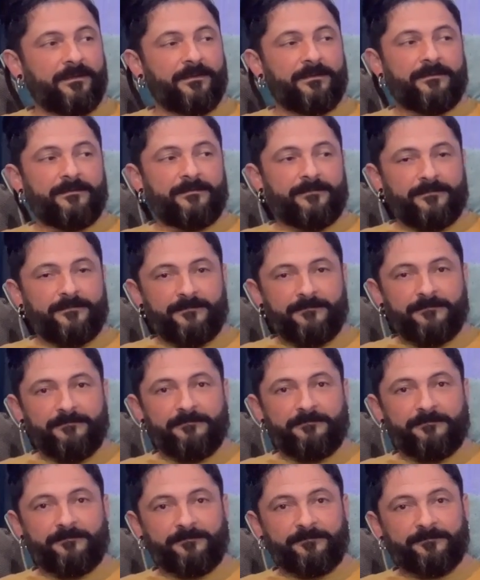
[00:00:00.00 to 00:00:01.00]

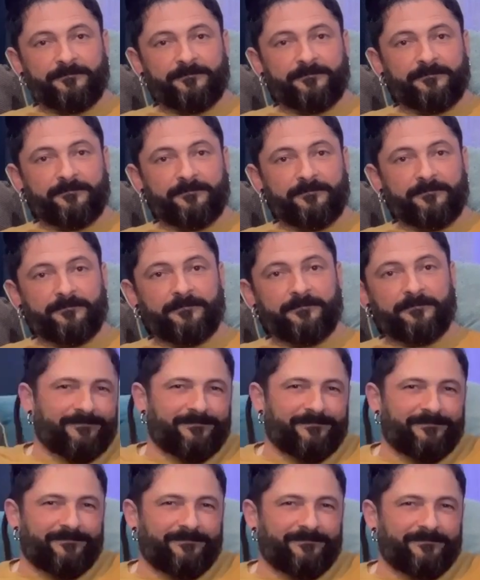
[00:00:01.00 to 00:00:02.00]

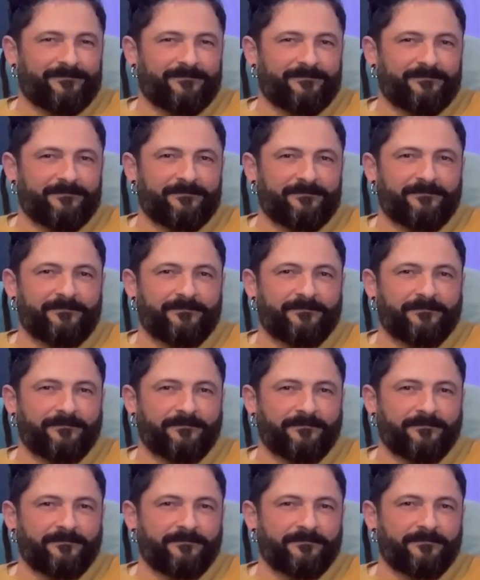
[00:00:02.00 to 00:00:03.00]

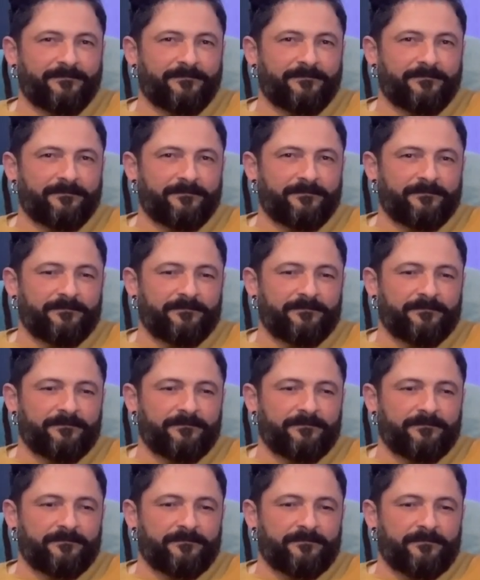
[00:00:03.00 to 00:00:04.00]

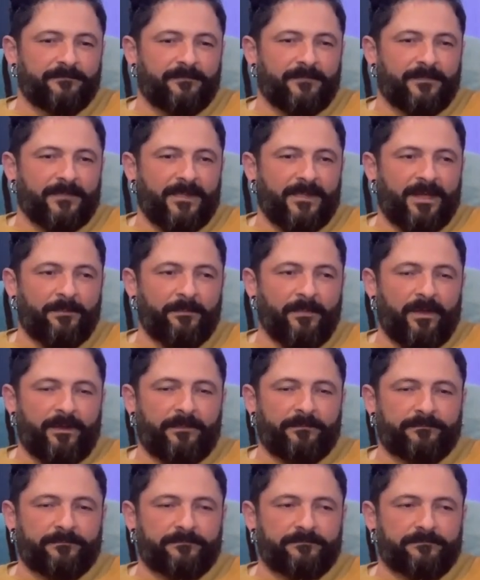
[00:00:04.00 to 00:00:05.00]

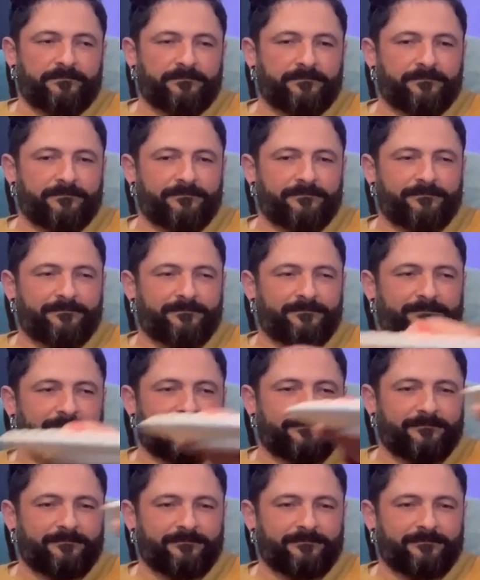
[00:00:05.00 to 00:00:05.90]
No words are spoken by the person on screen.